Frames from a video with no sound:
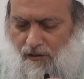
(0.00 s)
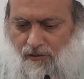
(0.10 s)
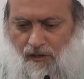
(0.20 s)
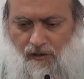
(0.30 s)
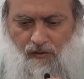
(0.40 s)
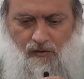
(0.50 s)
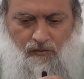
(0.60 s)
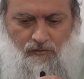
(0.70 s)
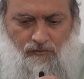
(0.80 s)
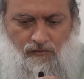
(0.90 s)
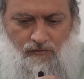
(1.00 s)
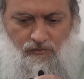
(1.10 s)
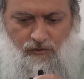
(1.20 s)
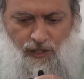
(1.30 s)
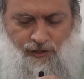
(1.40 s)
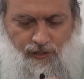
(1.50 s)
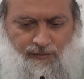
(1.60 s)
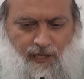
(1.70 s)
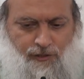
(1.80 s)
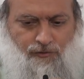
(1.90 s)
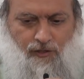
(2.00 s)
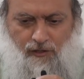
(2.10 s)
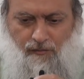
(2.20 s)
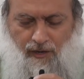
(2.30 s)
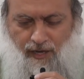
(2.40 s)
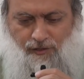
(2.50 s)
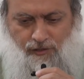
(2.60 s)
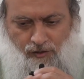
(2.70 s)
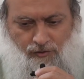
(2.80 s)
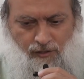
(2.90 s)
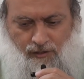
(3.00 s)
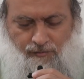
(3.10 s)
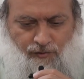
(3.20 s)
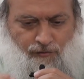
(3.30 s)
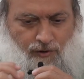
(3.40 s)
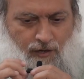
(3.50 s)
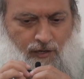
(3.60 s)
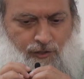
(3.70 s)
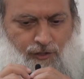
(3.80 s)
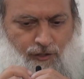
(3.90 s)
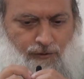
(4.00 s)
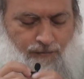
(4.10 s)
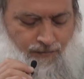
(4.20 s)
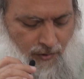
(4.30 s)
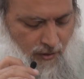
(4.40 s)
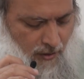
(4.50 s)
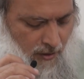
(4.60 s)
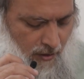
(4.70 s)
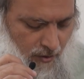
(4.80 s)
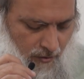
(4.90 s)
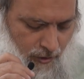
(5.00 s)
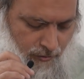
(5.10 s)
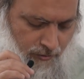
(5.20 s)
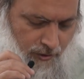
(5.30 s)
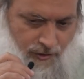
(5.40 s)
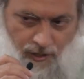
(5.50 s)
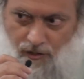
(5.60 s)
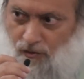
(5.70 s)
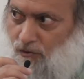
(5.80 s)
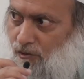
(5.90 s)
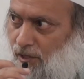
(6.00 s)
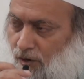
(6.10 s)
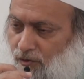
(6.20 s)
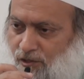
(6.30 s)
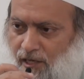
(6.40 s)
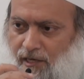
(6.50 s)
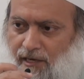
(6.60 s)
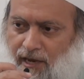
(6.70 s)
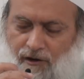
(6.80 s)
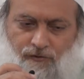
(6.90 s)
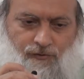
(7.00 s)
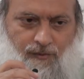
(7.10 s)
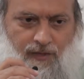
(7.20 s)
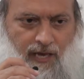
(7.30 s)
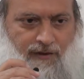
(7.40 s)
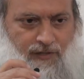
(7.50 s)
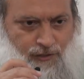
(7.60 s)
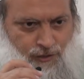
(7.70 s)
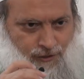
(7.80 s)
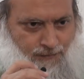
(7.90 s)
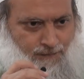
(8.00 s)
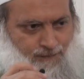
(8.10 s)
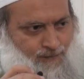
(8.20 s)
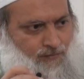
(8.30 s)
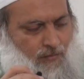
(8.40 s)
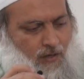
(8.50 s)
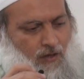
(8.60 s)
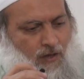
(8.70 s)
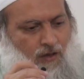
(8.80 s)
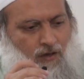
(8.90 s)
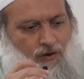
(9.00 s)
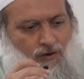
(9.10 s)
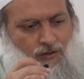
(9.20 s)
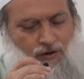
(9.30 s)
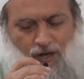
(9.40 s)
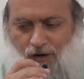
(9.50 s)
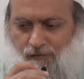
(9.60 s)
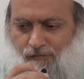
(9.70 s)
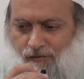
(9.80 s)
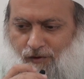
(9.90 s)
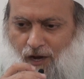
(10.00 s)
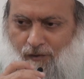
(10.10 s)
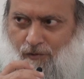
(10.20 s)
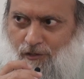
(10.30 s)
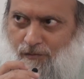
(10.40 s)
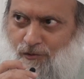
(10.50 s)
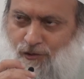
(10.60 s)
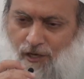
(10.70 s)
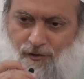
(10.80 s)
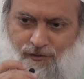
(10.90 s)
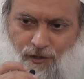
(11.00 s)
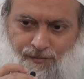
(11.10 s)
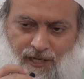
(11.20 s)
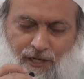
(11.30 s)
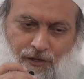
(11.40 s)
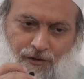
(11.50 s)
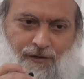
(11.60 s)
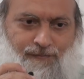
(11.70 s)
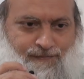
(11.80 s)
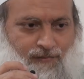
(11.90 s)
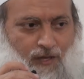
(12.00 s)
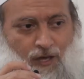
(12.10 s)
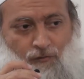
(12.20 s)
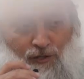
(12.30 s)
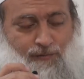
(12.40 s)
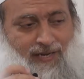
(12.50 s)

So just some history on the Black Stone, and before I continue. You know, this was a stone that was sent down from the heavens. You know, a lot of non-Muslims would say, oh, it's a meteor, which